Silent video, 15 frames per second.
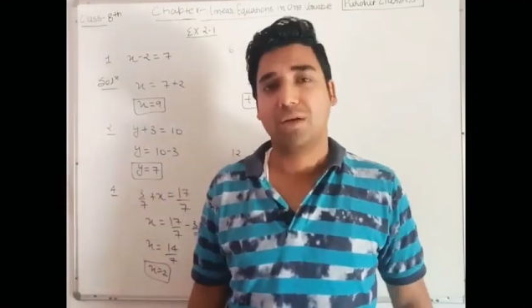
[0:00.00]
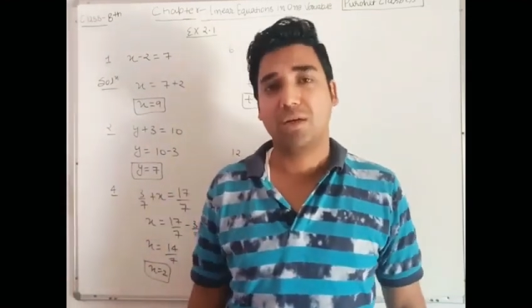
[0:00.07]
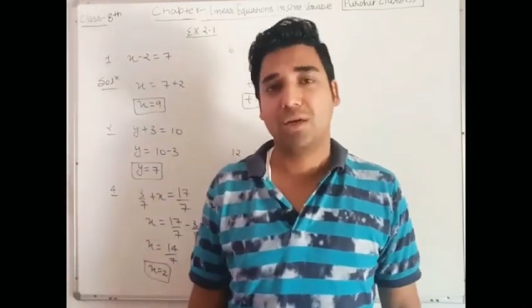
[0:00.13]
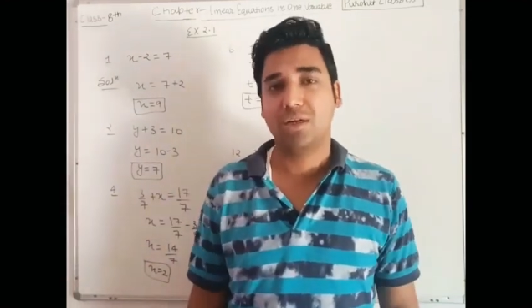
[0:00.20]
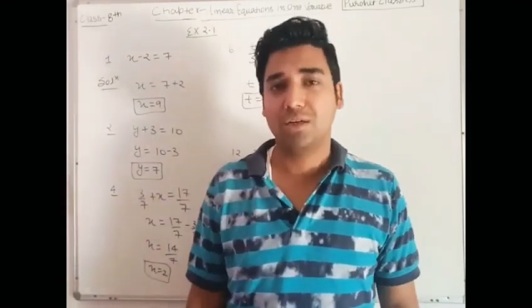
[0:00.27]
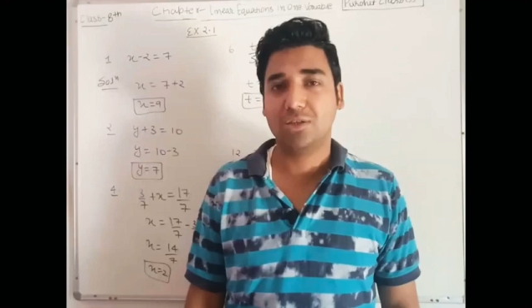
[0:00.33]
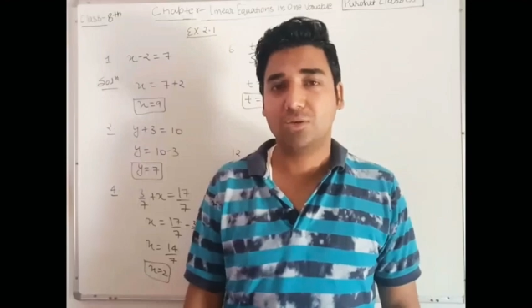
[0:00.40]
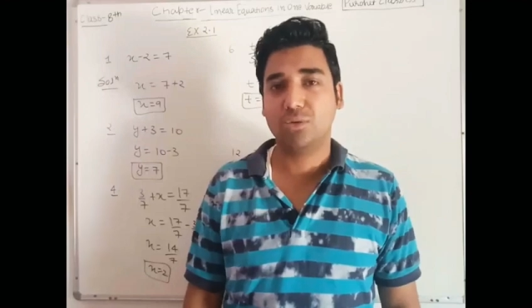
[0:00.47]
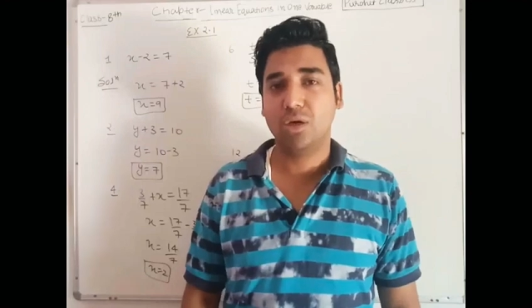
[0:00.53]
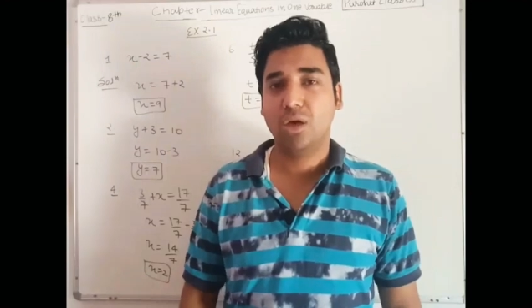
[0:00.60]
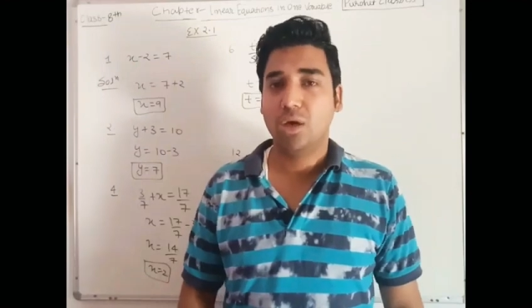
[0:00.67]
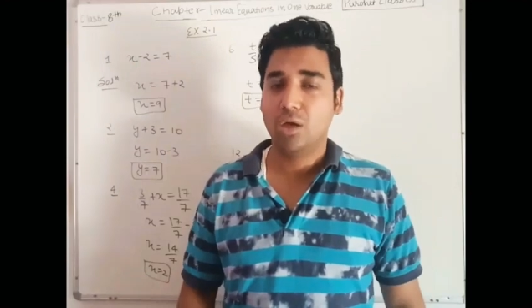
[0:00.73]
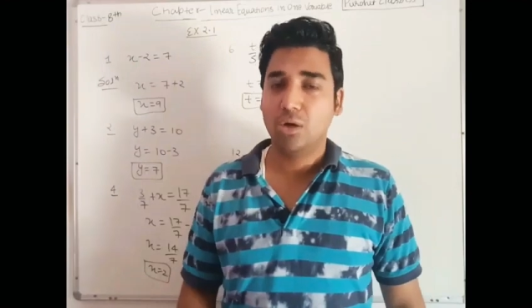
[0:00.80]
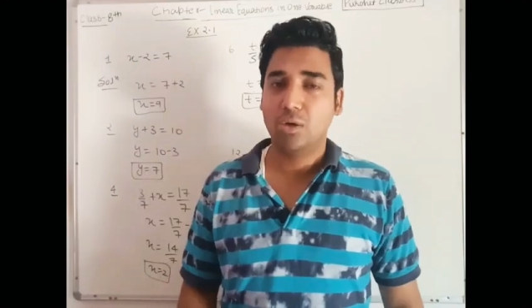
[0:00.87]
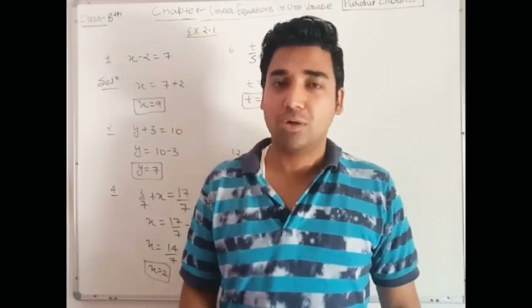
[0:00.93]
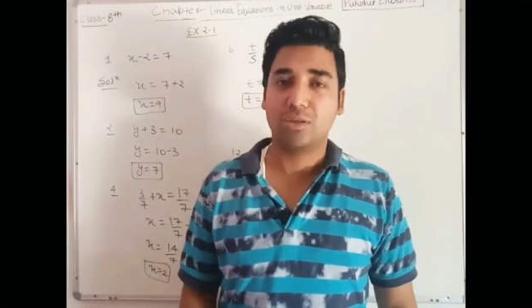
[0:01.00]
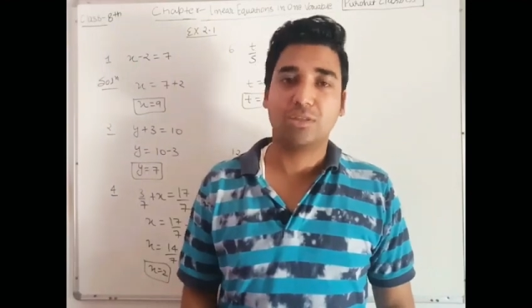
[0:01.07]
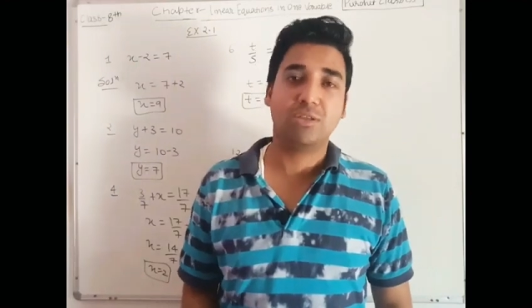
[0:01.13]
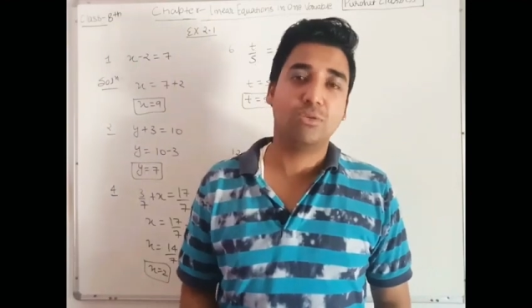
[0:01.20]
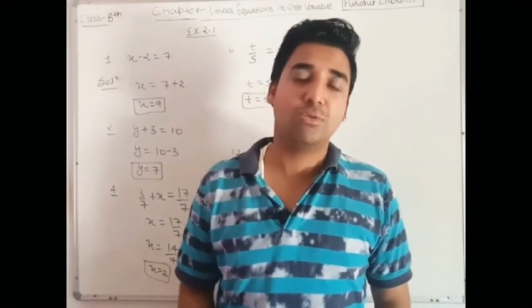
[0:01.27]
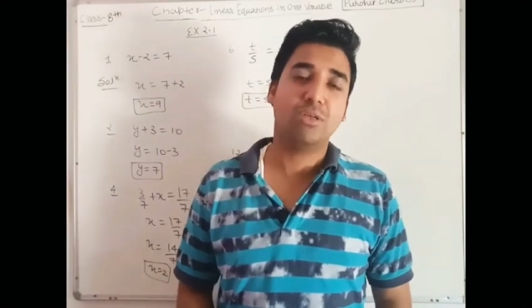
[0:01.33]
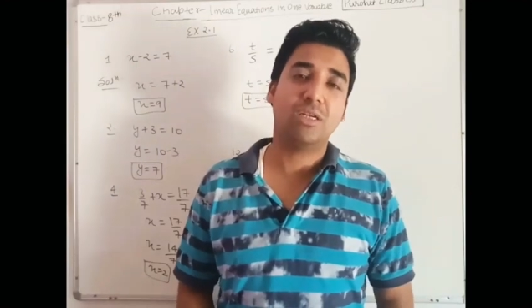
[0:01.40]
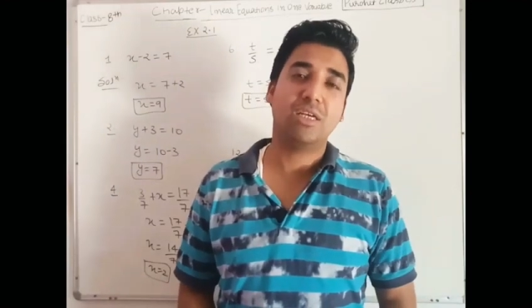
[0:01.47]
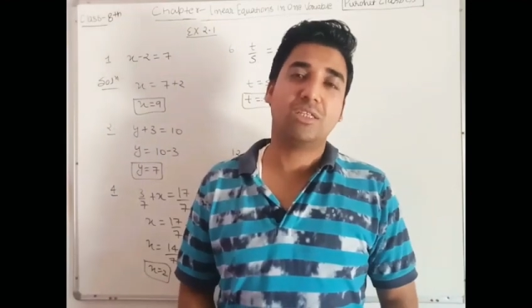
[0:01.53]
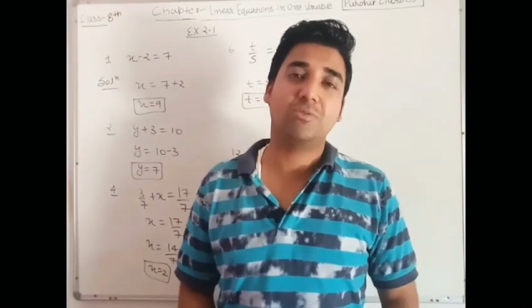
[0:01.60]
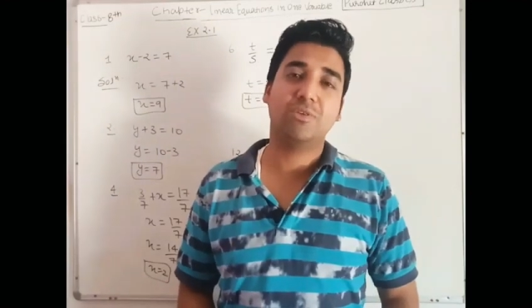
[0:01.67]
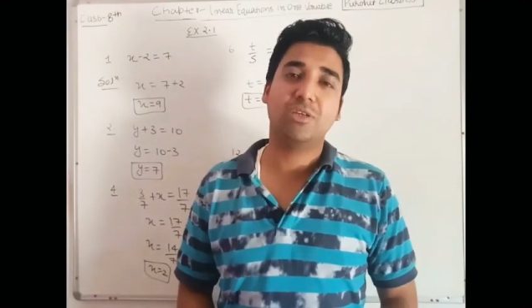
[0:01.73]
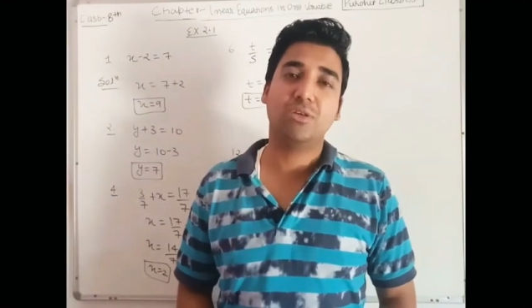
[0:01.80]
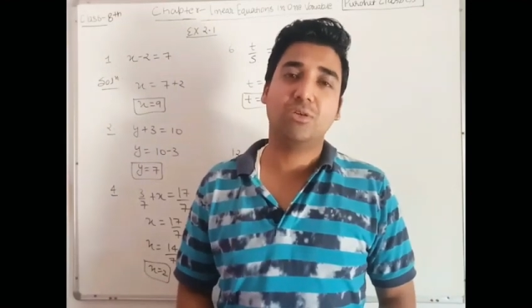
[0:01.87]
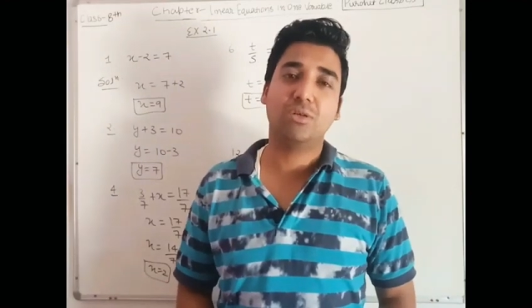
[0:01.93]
Understood? Okay, see you in the next video.